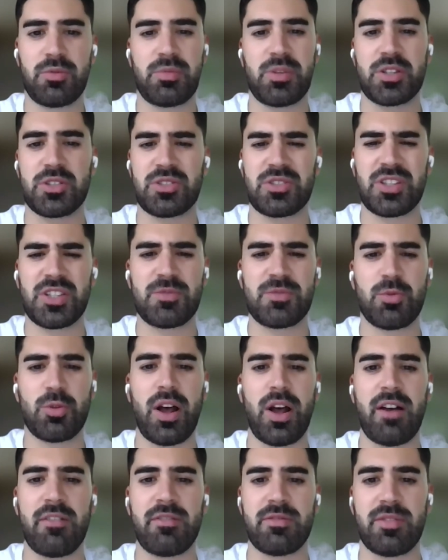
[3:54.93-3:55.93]
because this
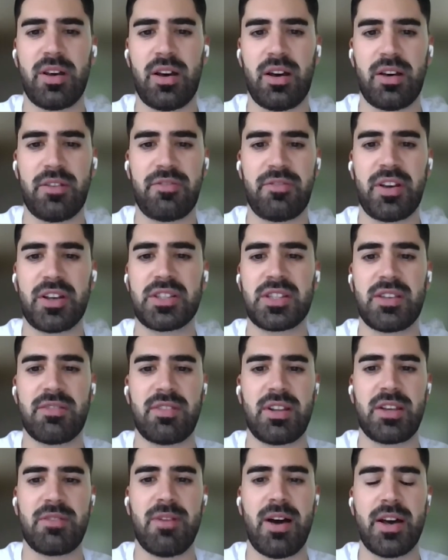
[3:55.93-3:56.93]
would have
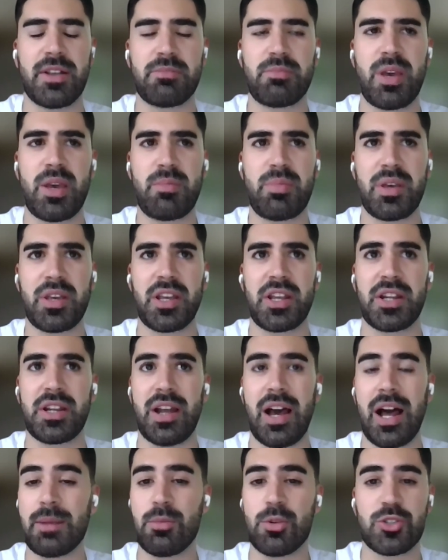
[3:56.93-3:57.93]
effectively banned vaping
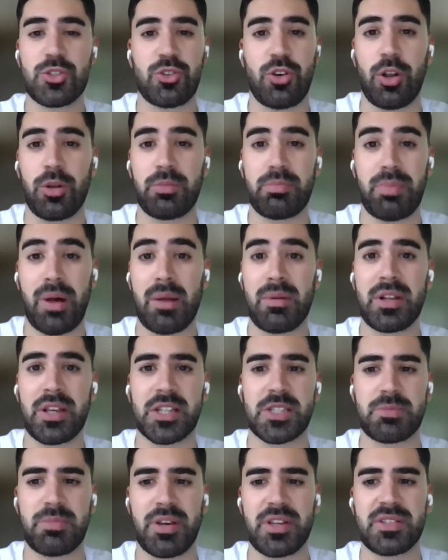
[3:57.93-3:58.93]
in almost all
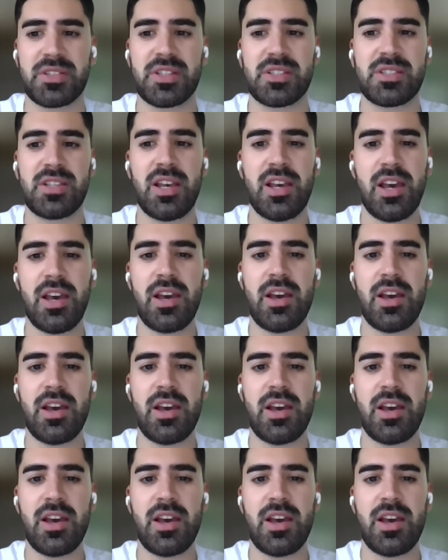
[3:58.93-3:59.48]
public spaces.